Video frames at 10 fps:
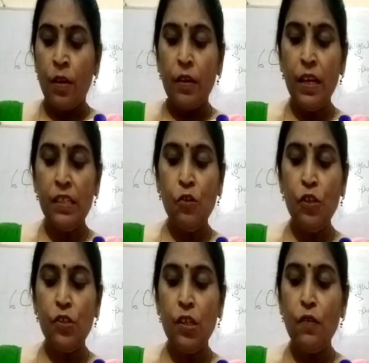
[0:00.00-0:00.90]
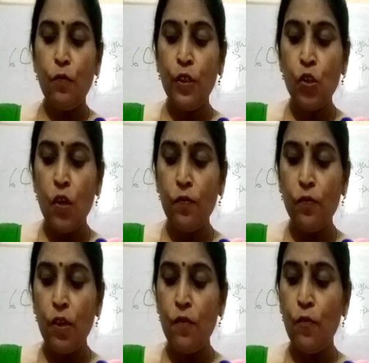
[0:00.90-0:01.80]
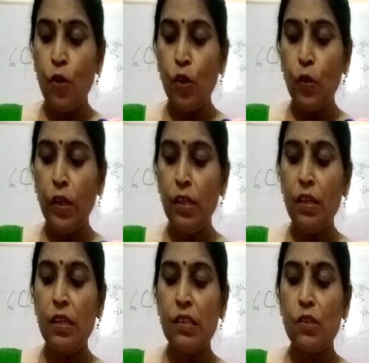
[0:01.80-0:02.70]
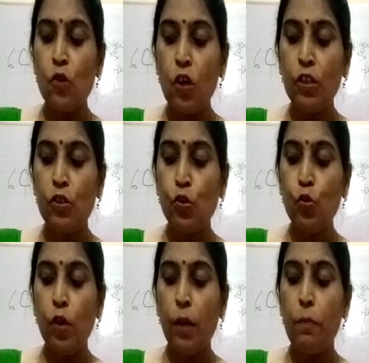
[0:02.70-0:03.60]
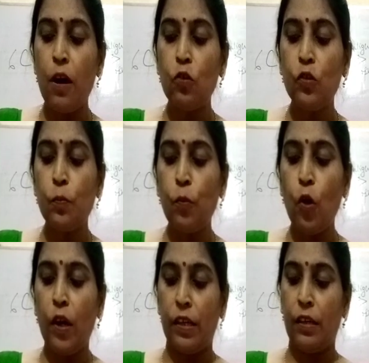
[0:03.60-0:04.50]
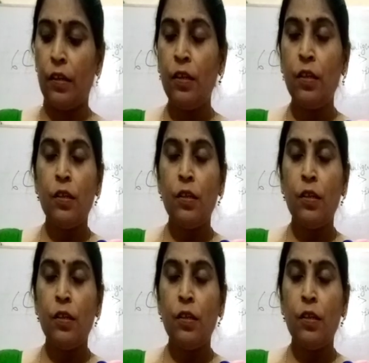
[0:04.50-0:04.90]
Next question. Which of the following is not true about plowing?